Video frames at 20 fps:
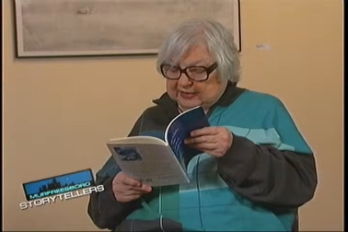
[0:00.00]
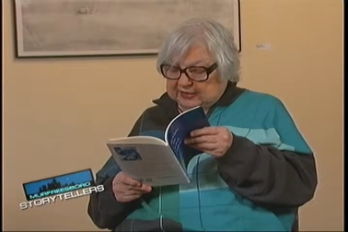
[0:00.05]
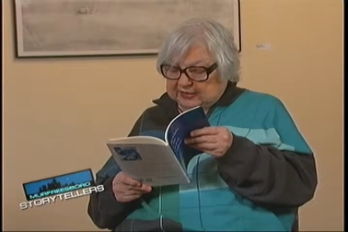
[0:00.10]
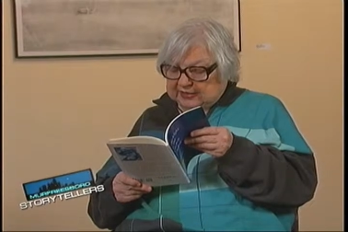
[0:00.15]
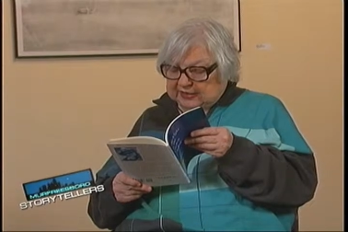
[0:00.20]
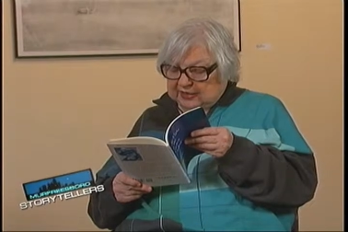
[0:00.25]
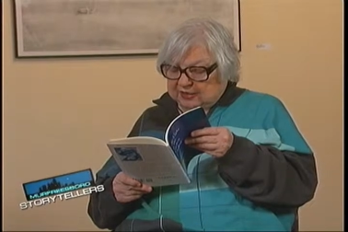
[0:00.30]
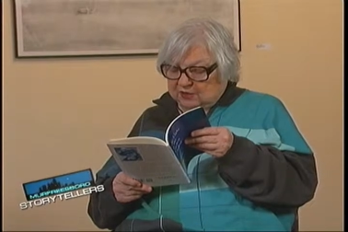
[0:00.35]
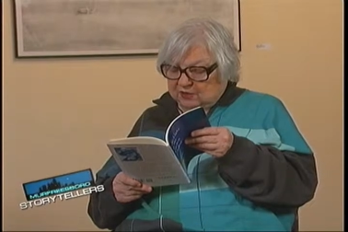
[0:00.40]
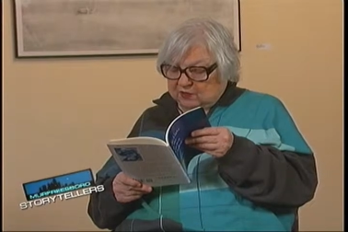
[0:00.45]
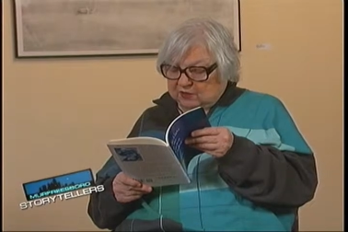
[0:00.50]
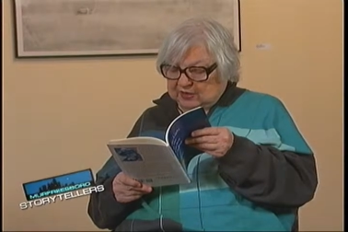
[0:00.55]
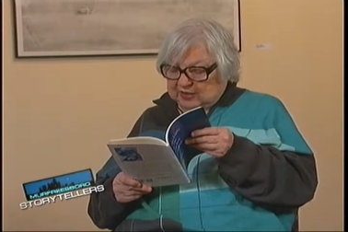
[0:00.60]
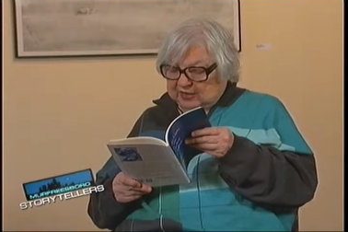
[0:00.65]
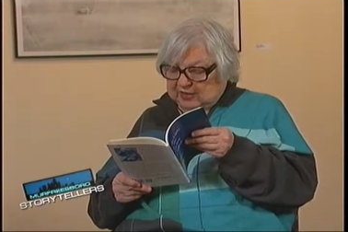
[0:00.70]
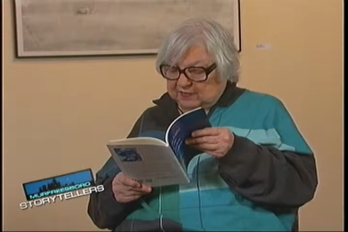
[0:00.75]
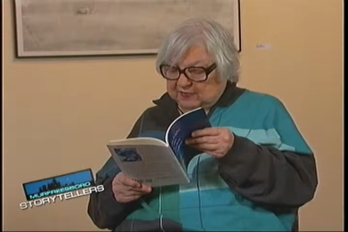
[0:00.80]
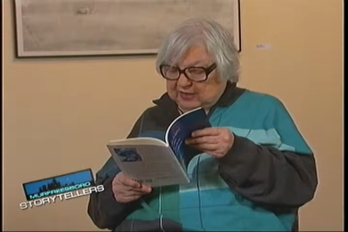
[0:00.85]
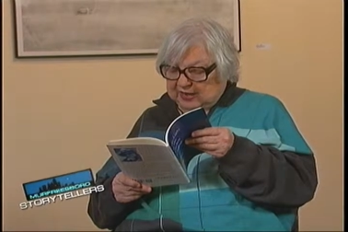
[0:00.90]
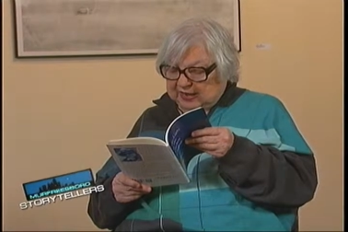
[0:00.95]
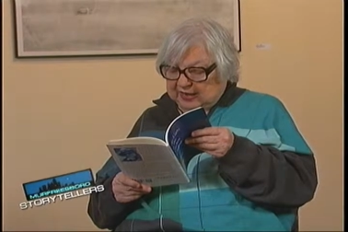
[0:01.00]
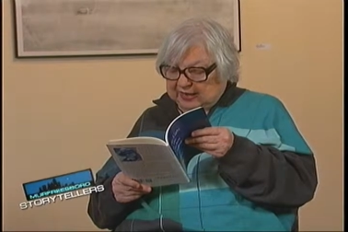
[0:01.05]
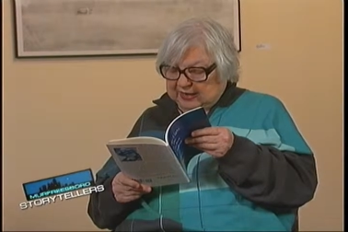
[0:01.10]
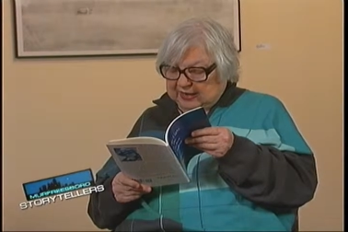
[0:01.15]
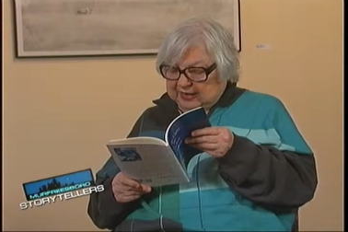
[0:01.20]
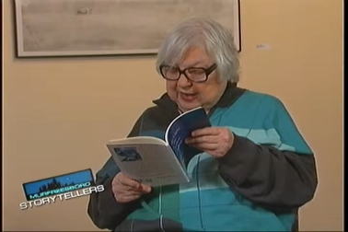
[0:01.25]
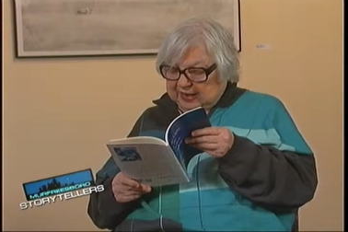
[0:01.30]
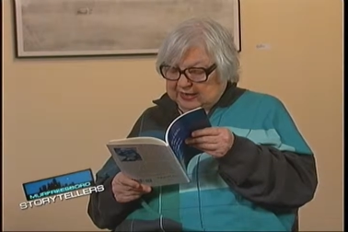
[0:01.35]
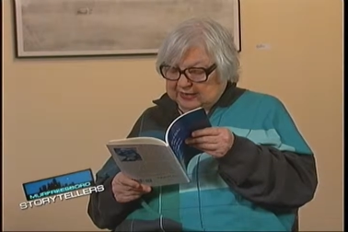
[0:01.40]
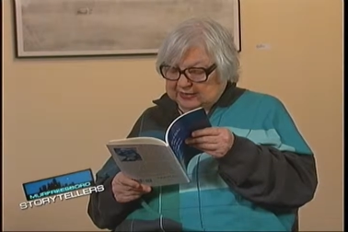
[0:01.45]
that stand over 11
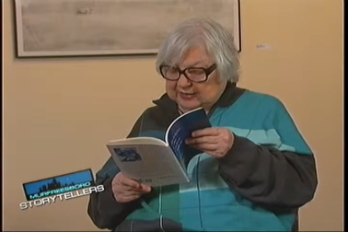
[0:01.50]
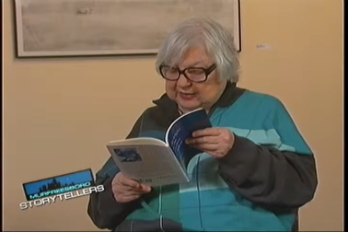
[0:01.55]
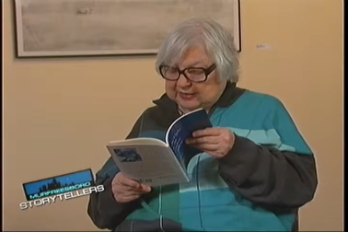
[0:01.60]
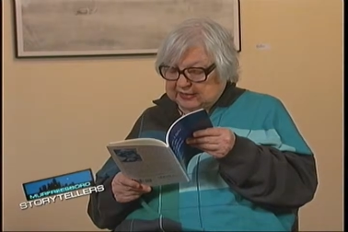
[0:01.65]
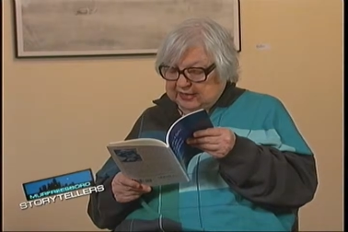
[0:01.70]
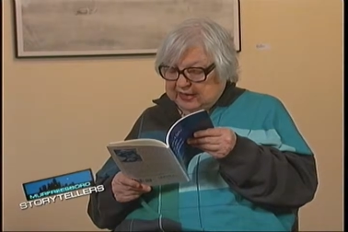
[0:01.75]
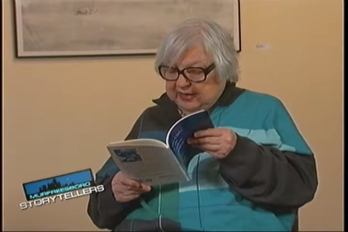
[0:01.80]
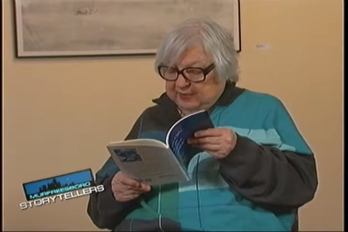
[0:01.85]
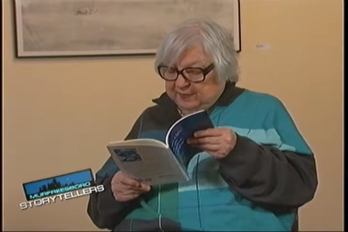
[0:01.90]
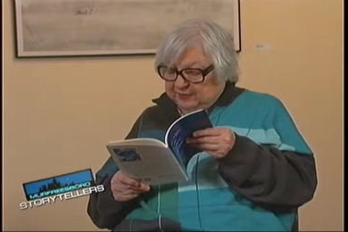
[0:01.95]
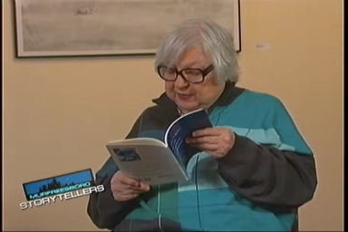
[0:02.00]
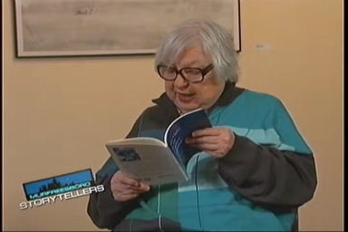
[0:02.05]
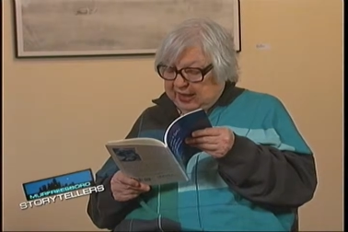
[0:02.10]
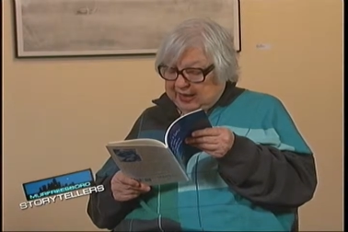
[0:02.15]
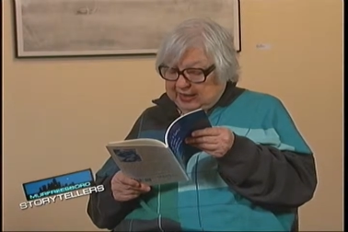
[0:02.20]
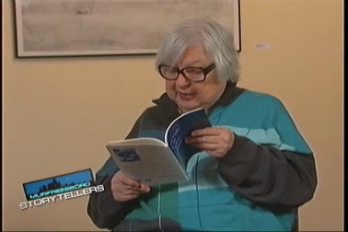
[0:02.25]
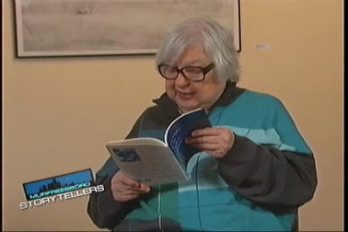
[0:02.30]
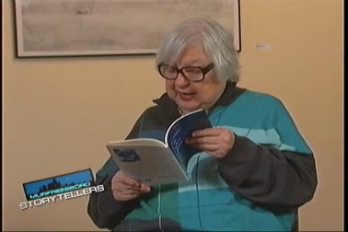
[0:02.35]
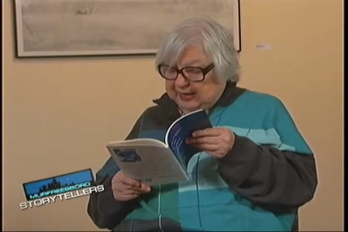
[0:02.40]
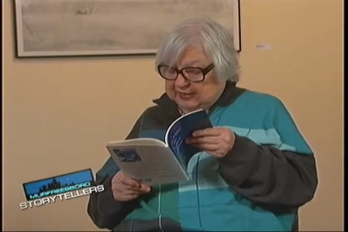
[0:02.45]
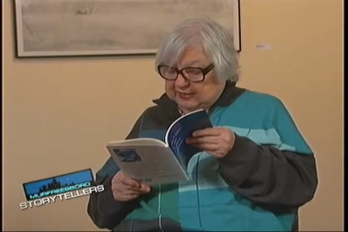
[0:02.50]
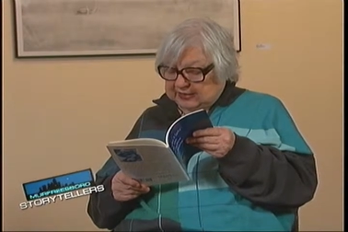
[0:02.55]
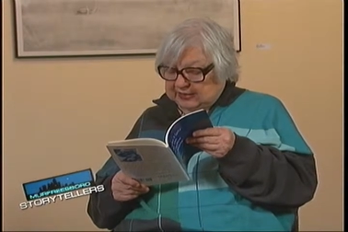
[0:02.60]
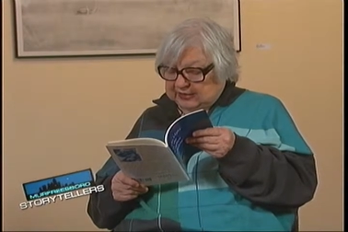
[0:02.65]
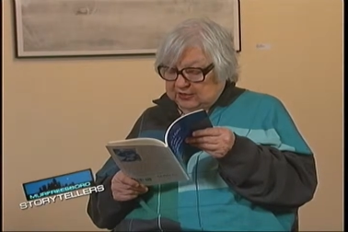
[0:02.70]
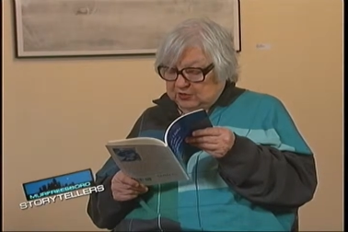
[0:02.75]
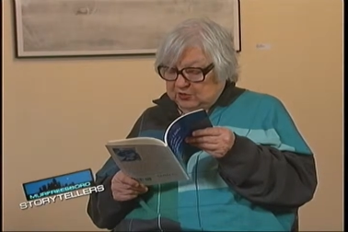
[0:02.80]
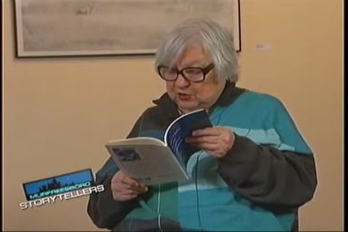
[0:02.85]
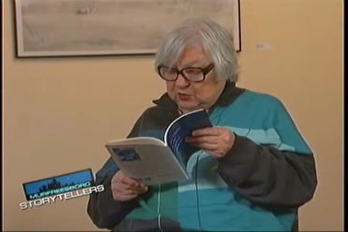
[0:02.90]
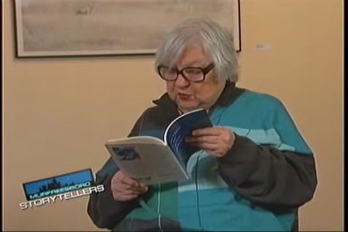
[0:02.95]
eyeglasses,
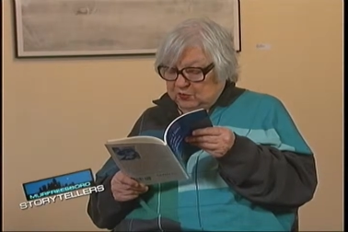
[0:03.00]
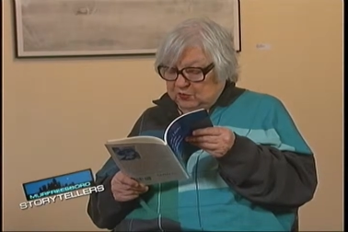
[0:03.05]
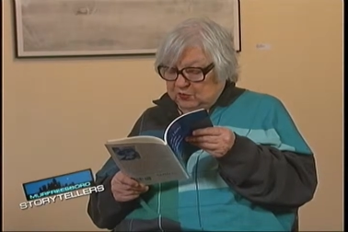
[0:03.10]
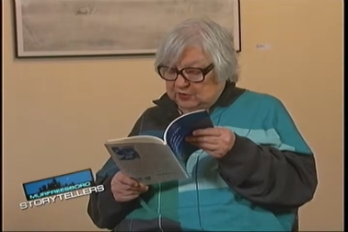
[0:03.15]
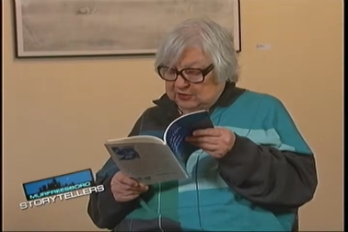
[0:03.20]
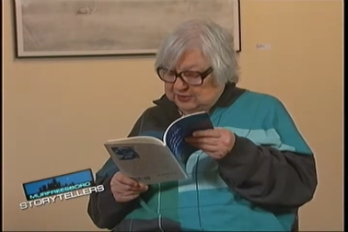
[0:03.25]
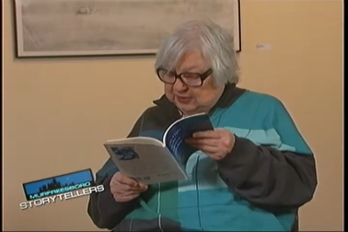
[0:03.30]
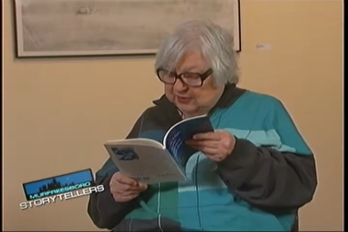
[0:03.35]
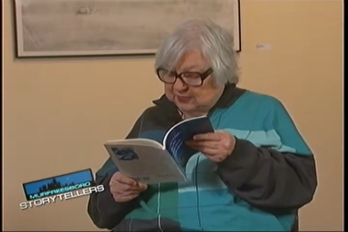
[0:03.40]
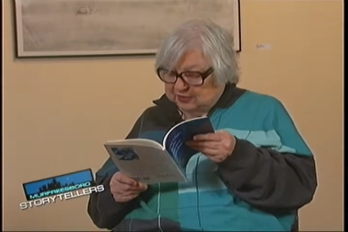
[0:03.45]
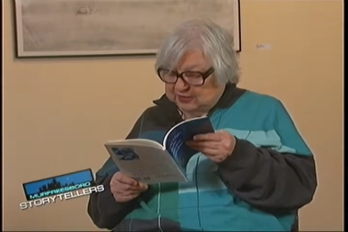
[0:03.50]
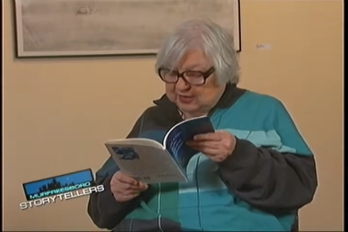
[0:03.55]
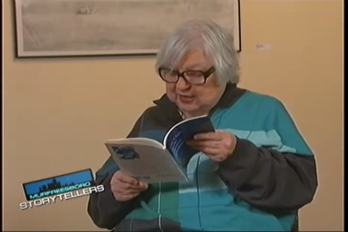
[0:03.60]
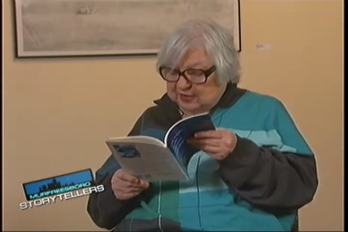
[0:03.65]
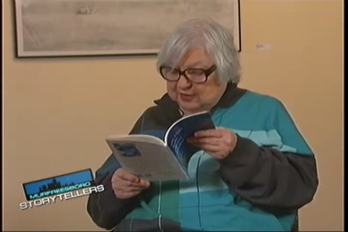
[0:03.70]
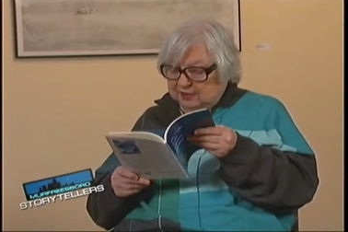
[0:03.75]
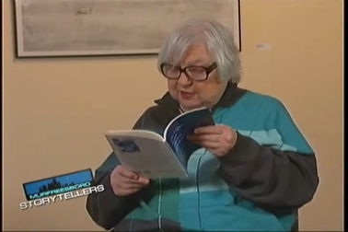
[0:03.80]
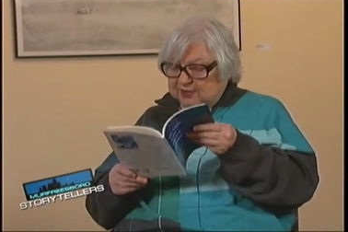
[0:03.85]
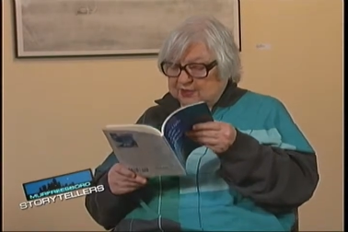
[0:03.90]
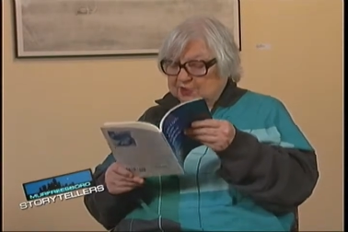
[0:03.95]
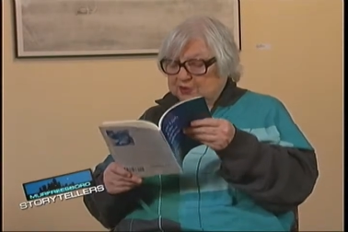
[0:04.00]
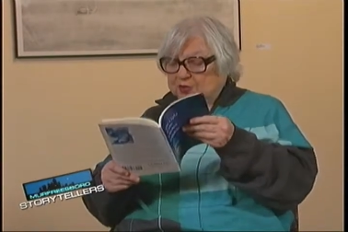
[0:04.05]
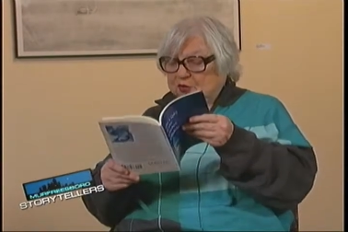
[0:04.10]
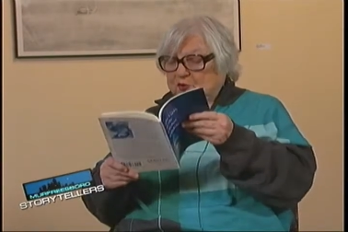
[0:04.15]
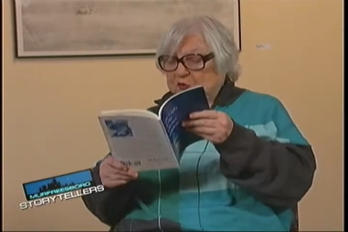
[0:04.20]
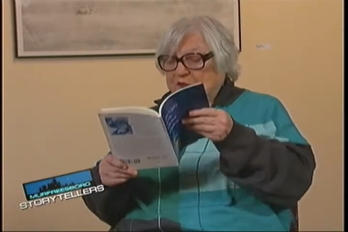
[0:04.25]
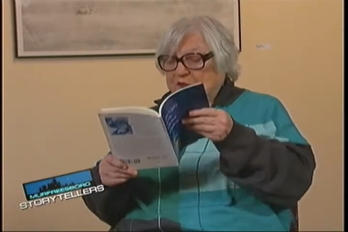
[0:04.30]
eyeglasses, two, seven necklaces, two